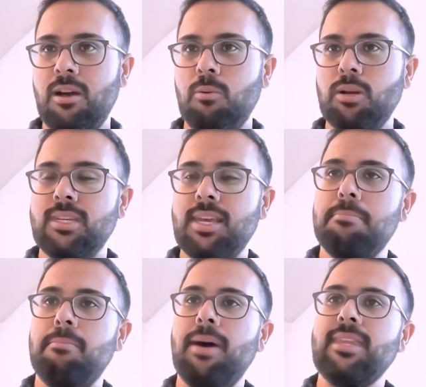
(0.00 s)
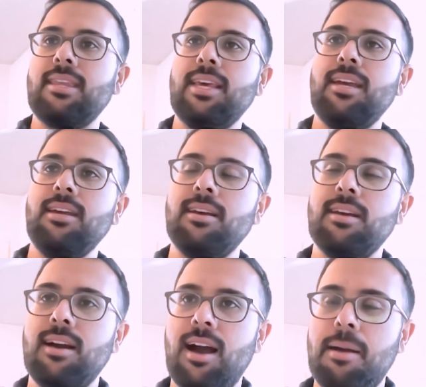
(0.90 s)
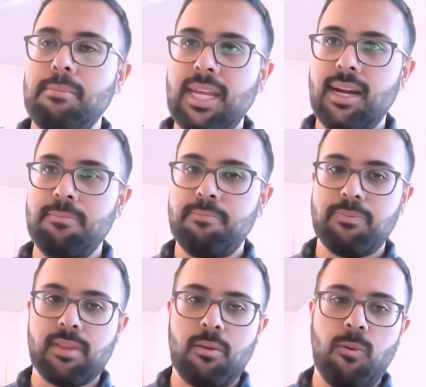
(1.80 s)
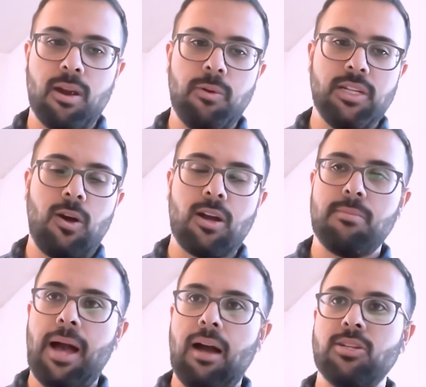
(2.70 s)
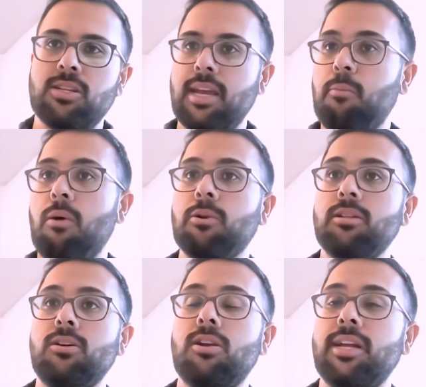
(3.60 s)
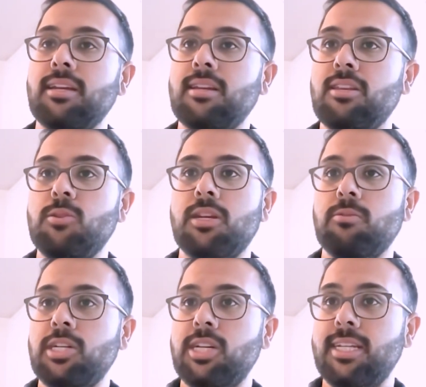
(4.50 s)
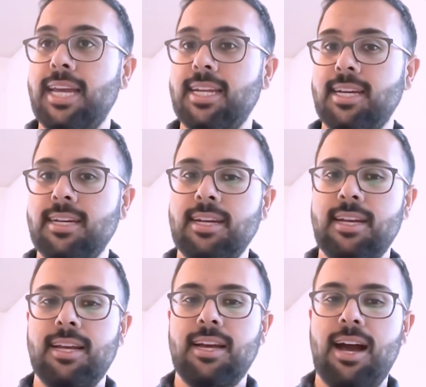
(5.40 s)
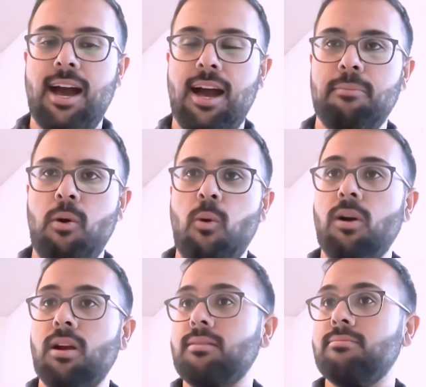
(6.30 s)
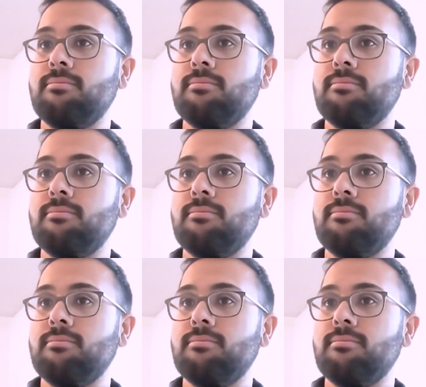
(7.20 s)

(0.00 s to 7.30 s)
which is a monthly meetup where we talk about just like what we're learning using Regen data or,